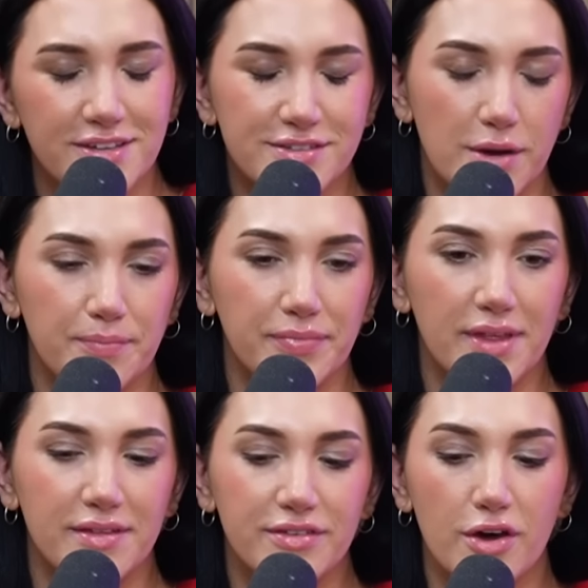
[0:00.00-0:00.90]

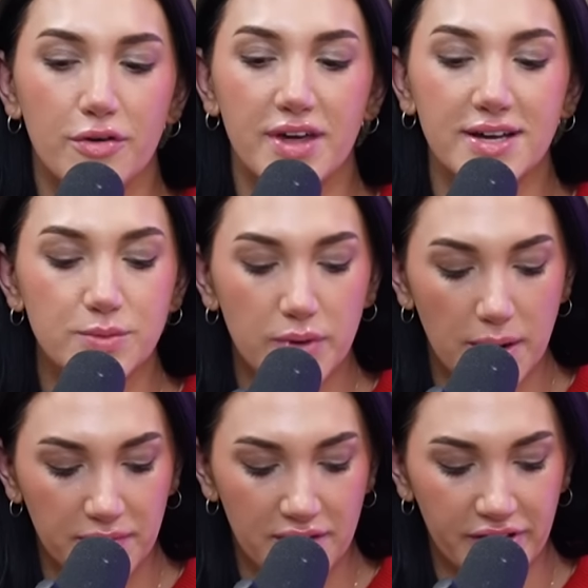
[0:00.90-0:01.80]
So that's what
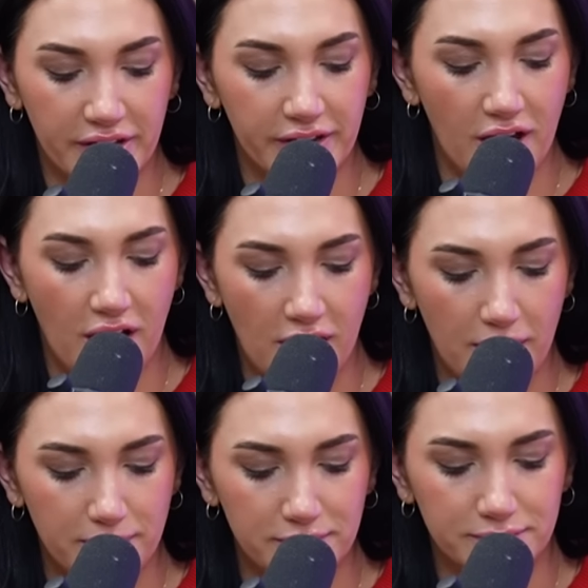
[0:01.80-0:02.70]
I'm loving.
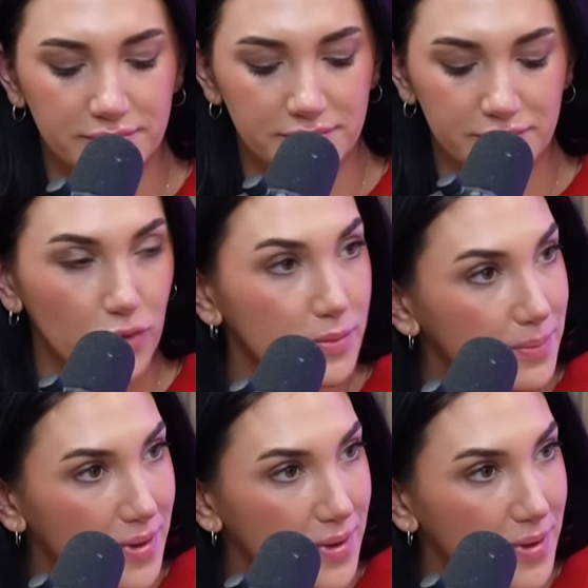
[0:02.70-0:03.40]
What about